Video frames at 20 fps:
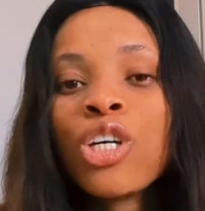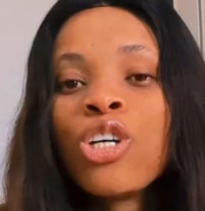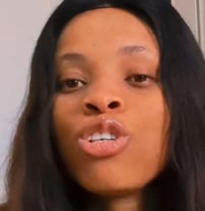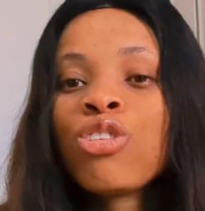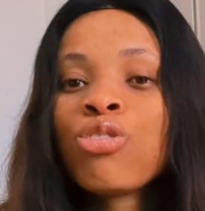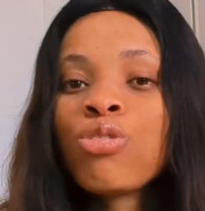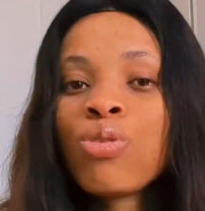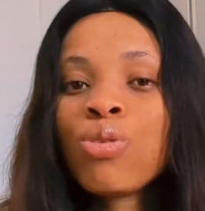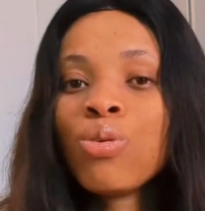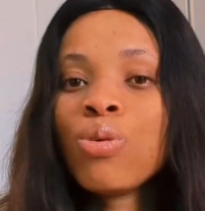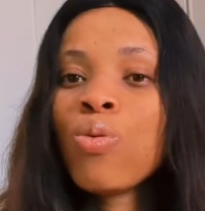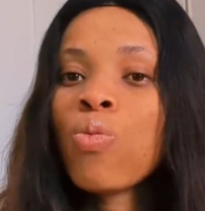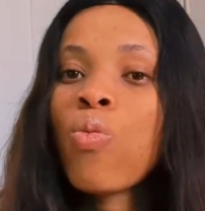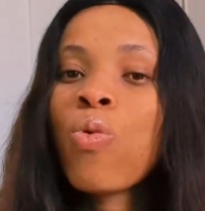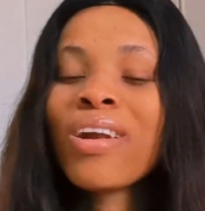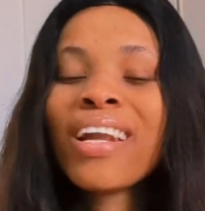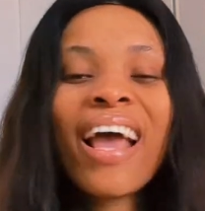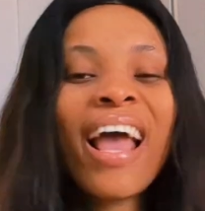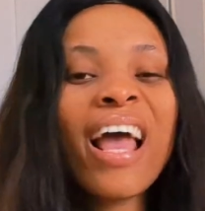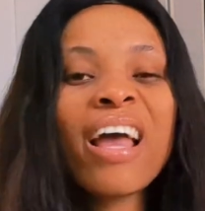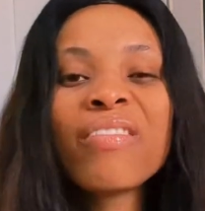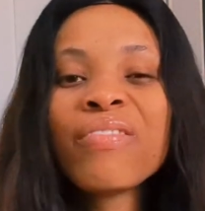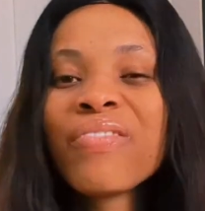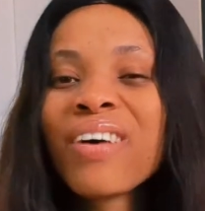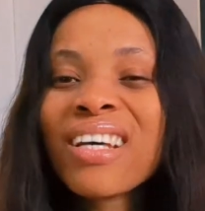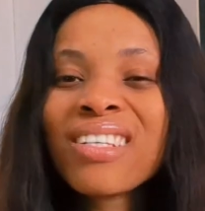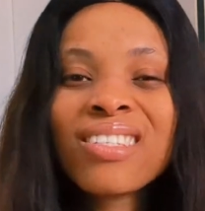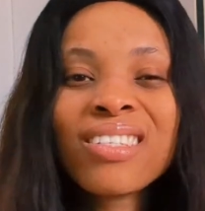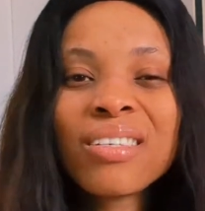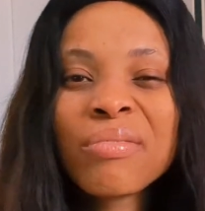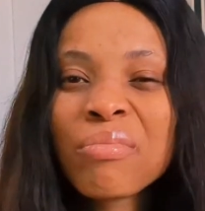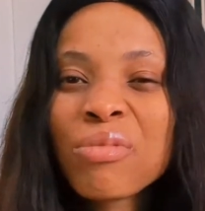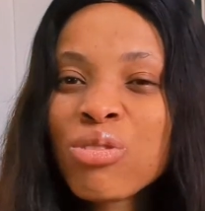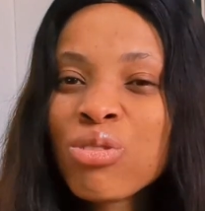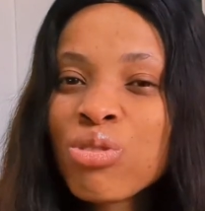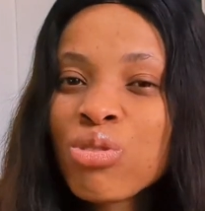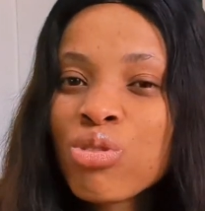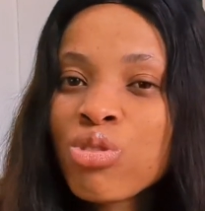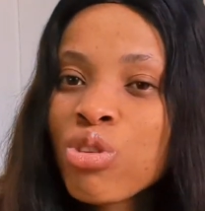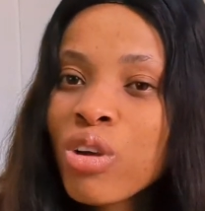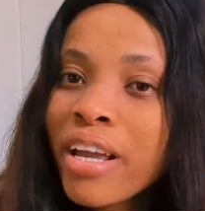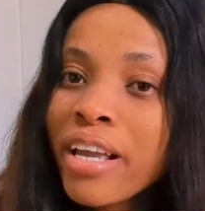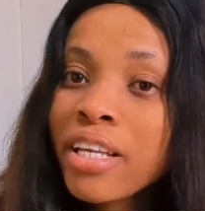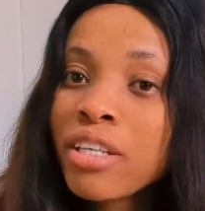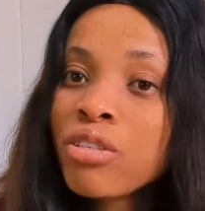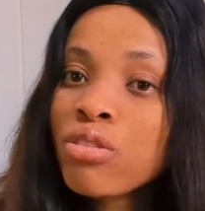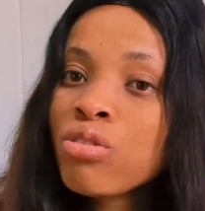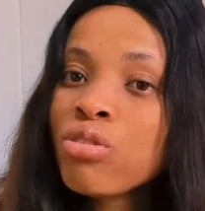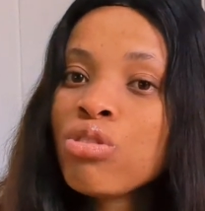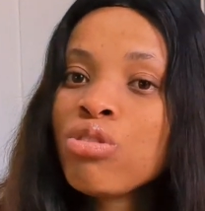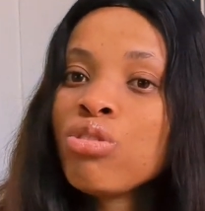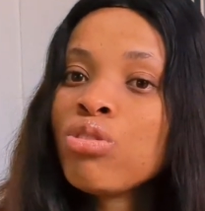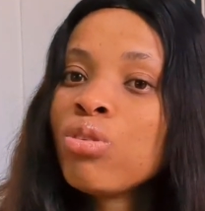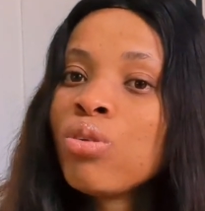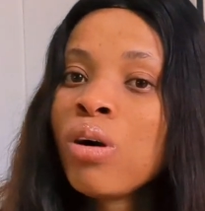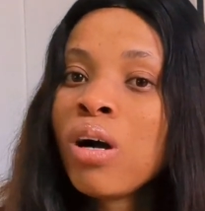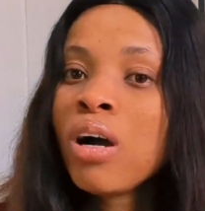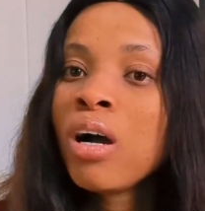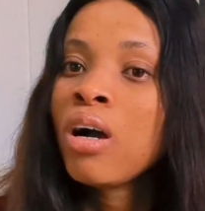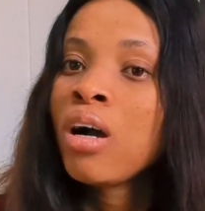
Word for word: so whatever seems strange to you